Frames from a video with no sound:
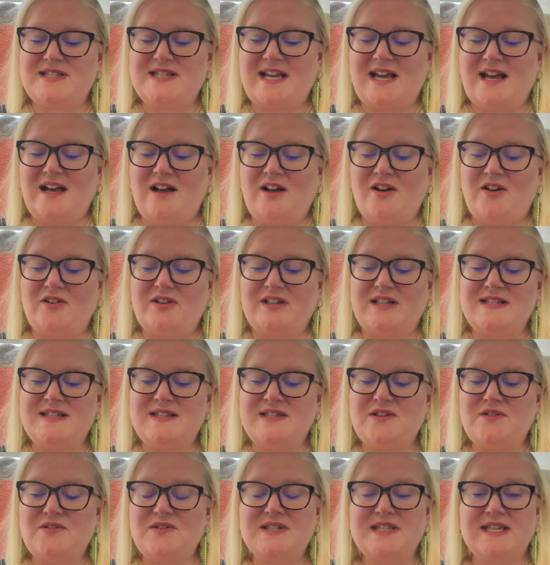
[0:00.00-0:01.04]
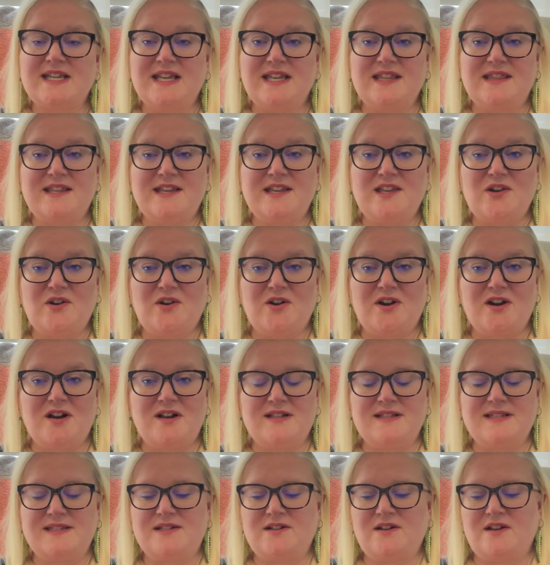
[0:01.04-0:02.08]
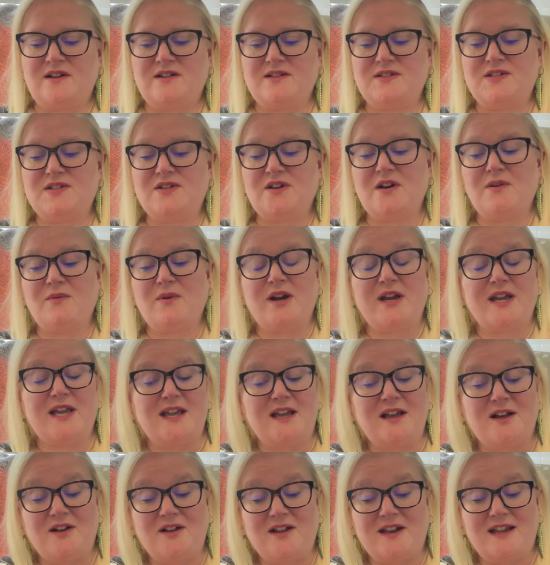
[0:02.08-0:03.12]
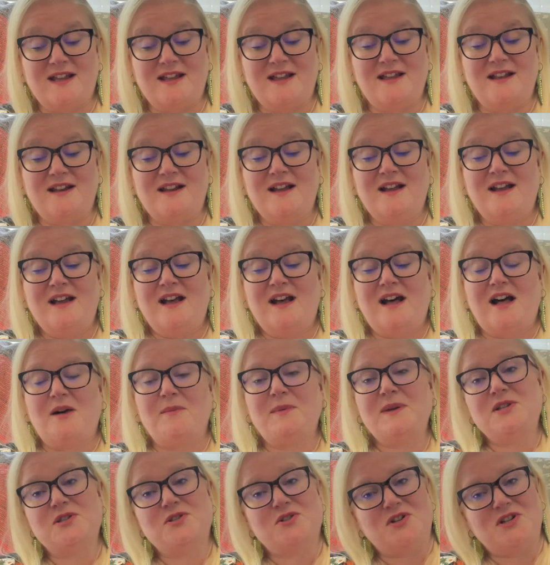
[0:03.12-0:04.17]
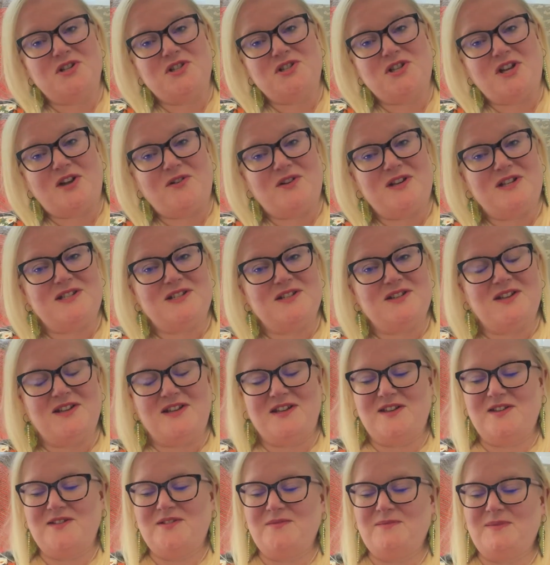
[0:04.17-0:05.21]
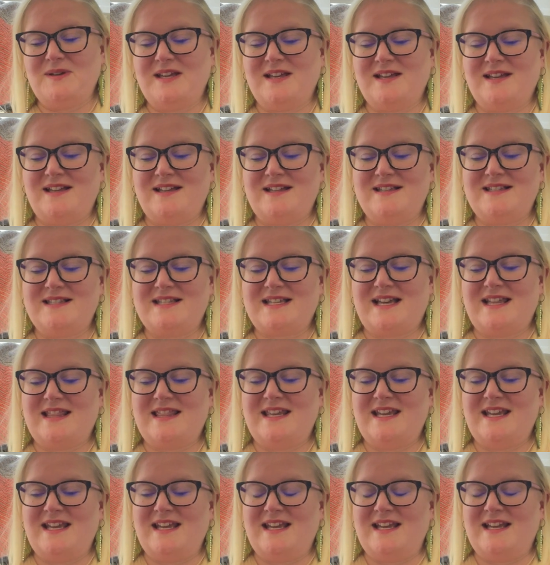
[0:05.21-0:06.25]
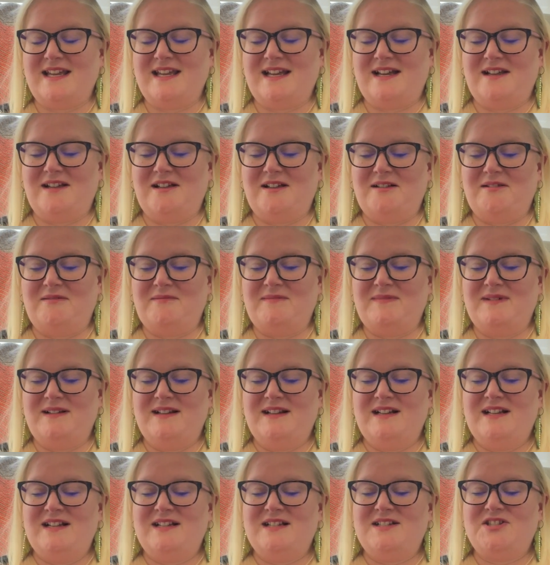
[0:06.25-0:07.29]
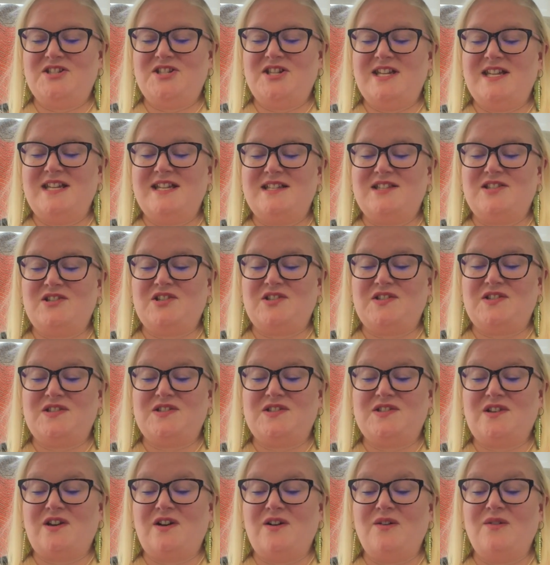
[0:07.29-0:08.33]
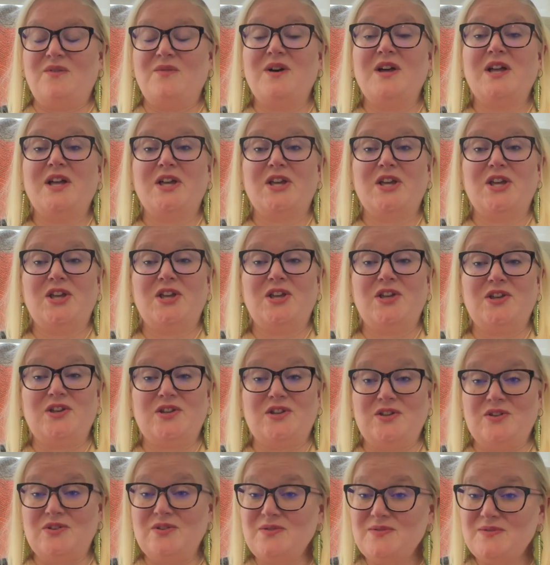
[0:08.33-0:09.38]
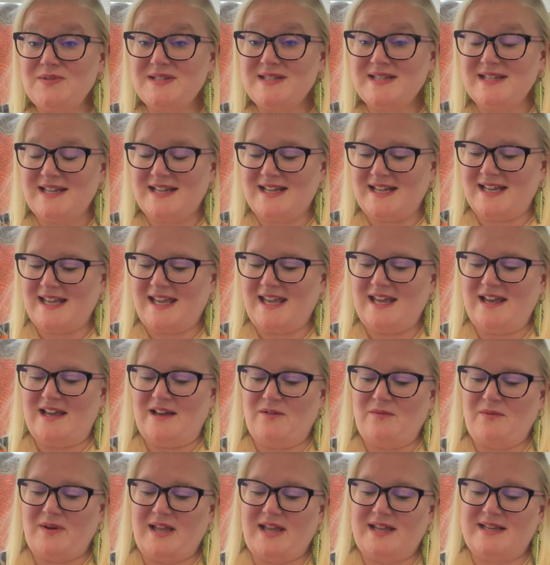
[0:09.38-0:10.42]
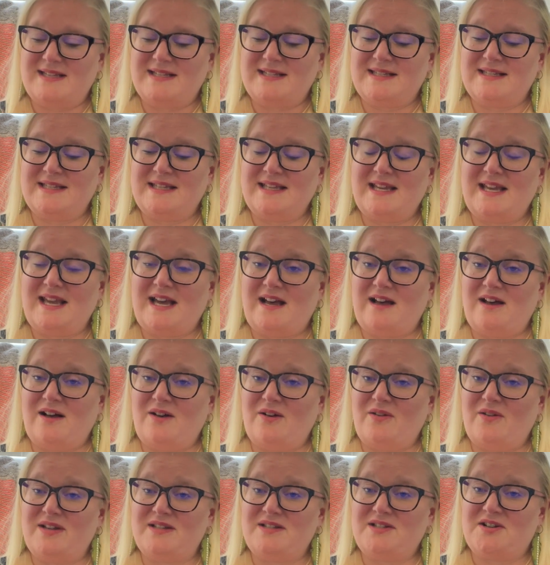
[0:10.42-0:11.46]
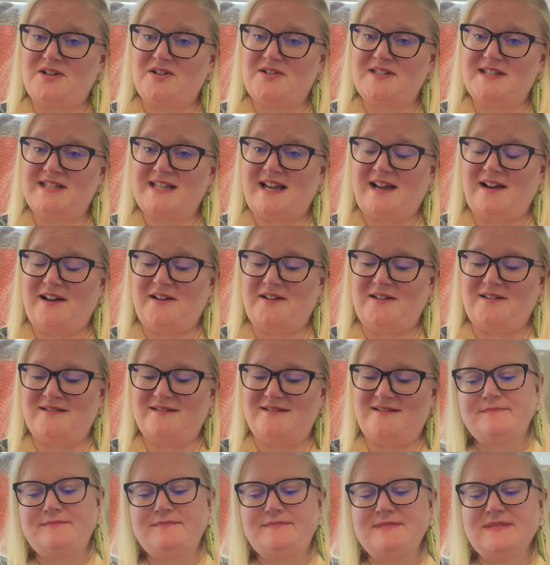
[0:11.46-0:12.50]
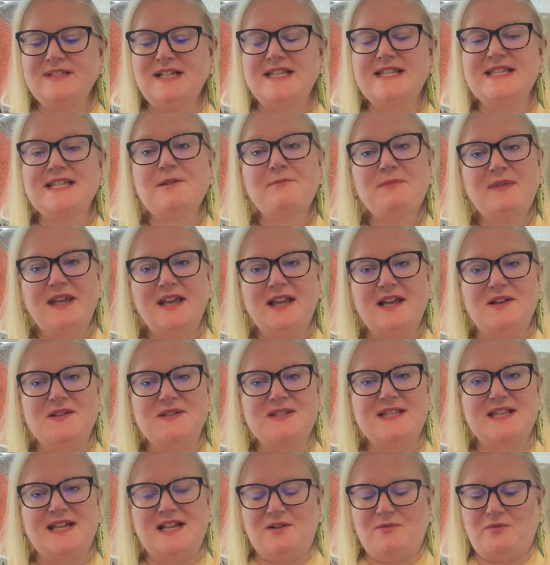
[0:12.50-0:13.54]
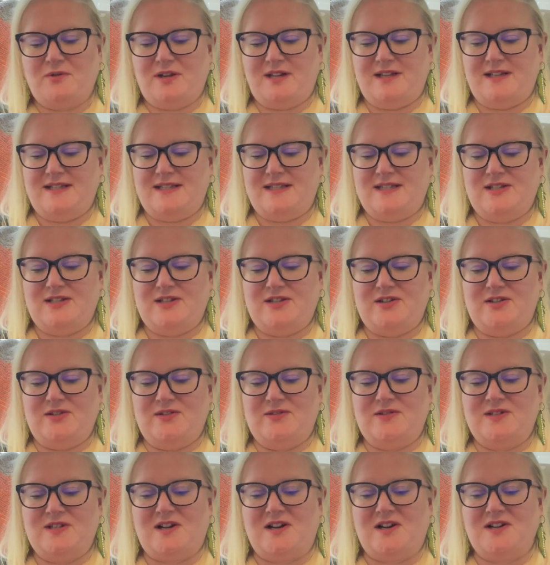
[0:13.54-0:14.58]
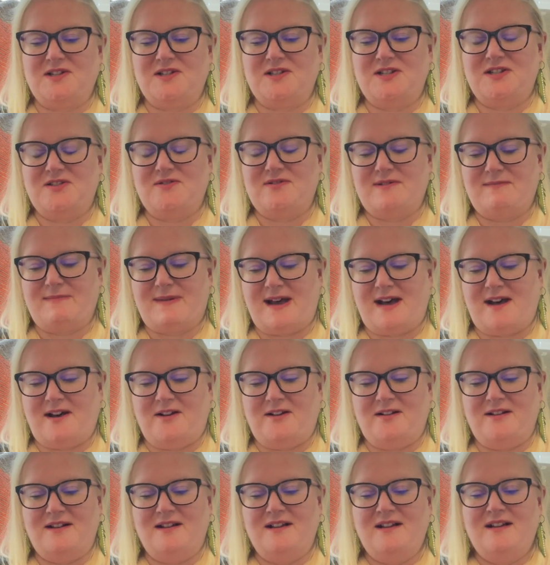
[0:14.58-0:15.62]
out, and as soon as I get the yarn and start working on it, I'll be sure to show it to you, because I think she is just so cute, and I can't wait to see how it turns out. Something else that I wanted to talk to you about